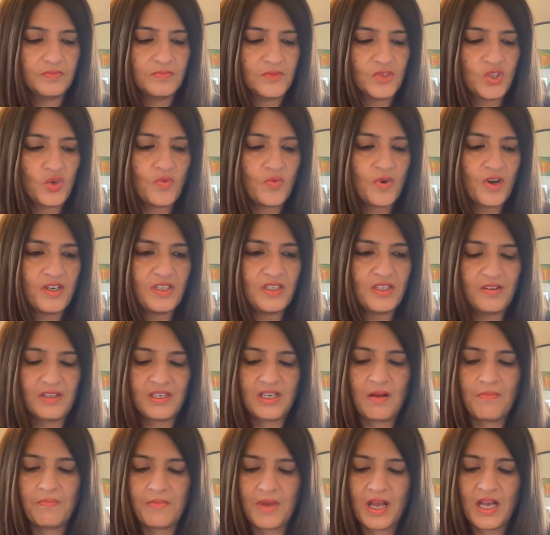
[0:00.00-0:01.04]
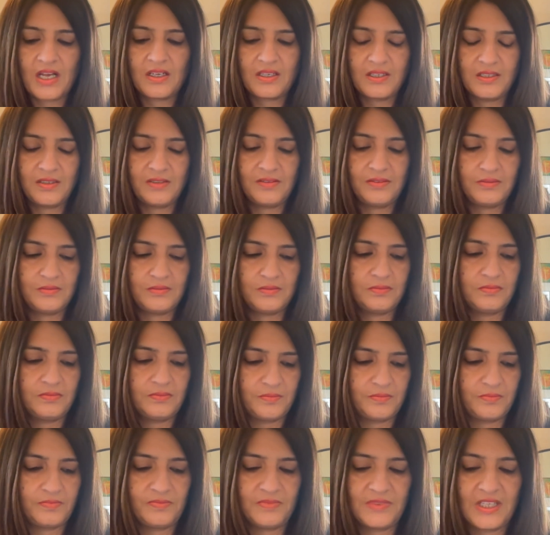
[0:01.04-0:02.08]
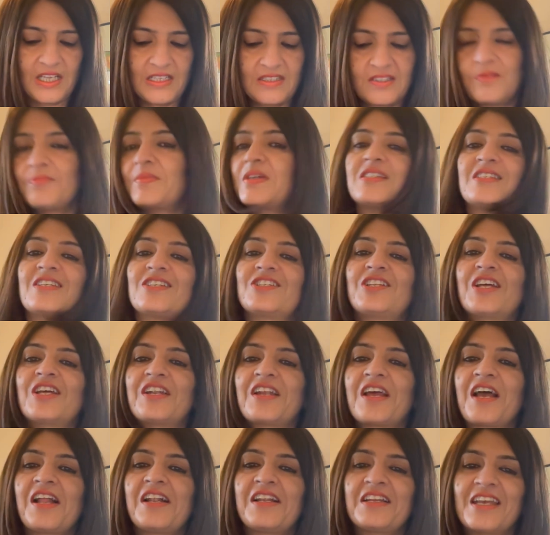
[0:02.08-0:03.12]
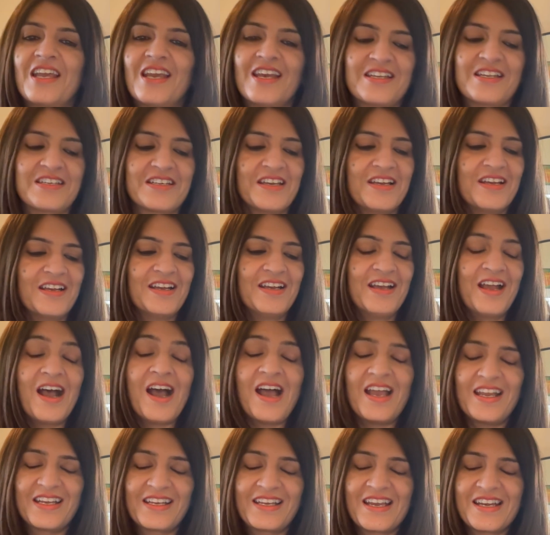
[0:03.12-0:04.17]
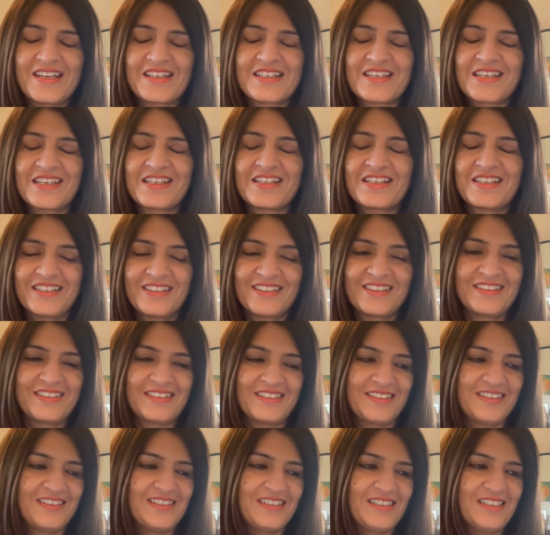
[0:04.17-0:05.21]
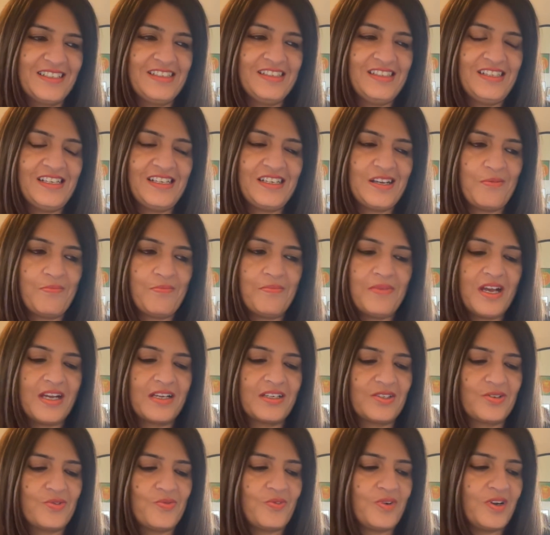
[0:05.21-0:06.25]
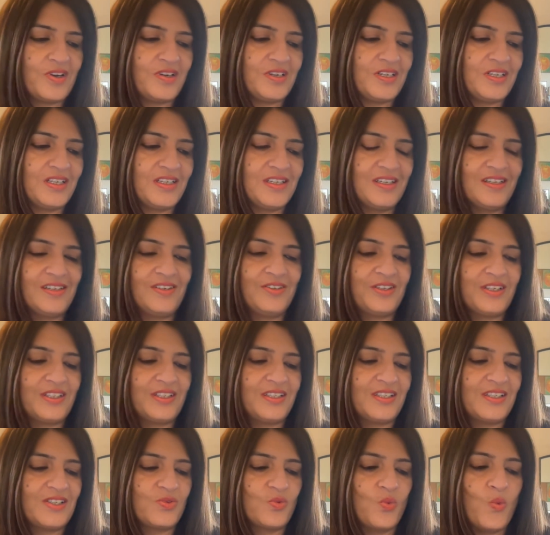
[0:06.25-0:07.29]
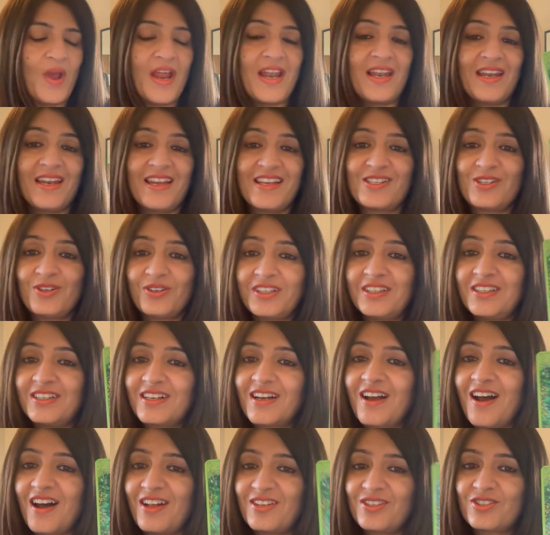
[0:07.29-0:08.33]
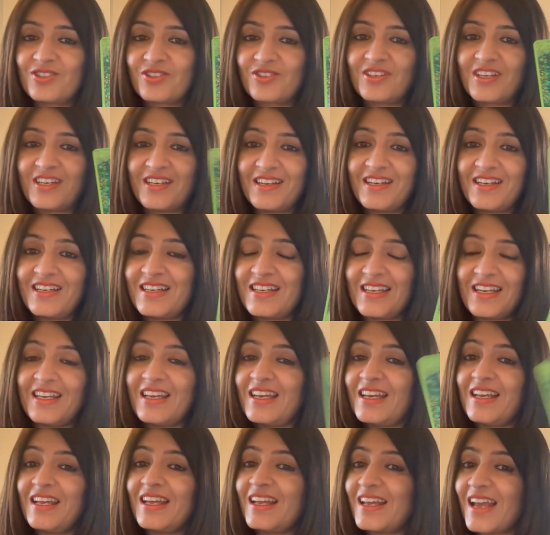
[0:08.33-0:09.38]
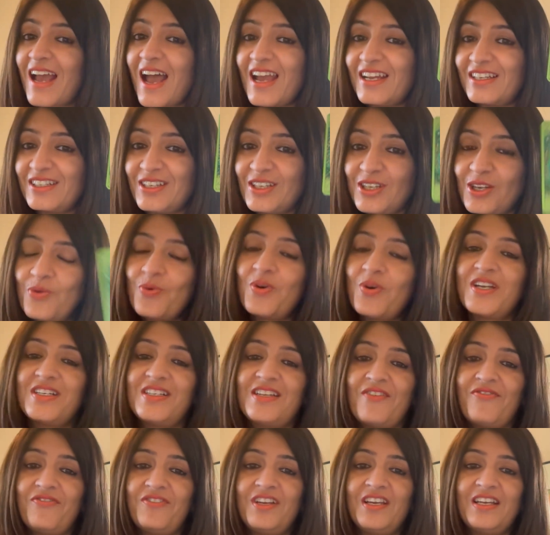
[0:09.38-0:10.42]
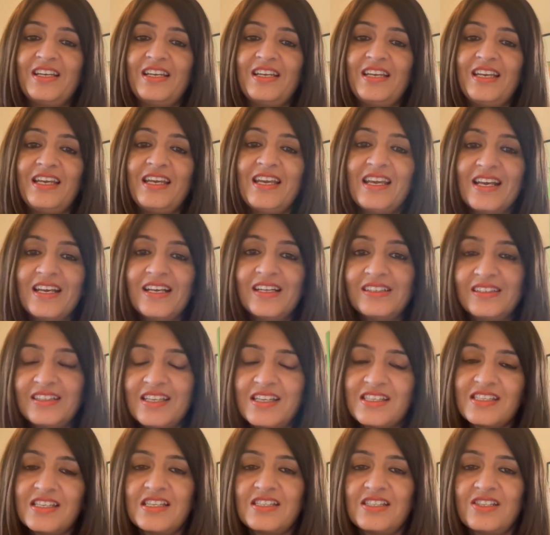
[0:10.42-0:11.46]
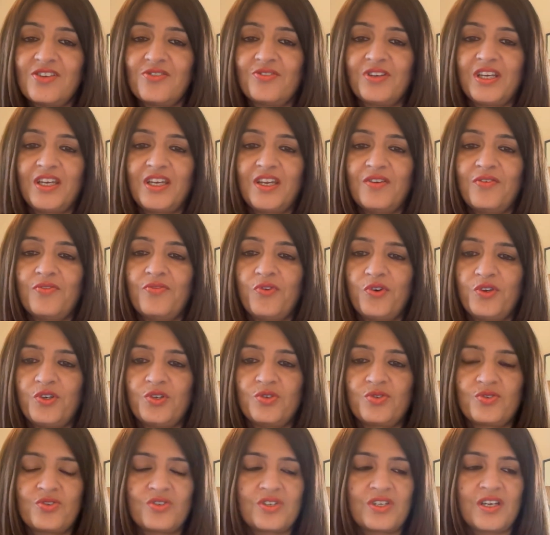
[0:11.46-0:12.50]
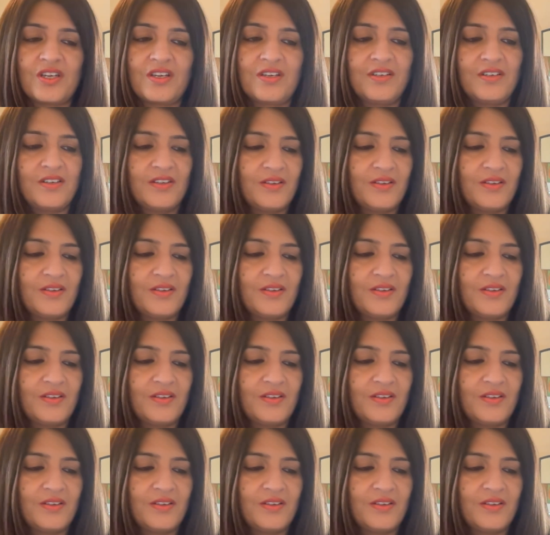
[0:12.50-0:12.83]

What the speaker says: Don't worry, they'll come back. That's a message that I get. They'll come back, don't worry. Look at this, wellness. Look at the cards today. I knew it definitely. This is the reading for you today.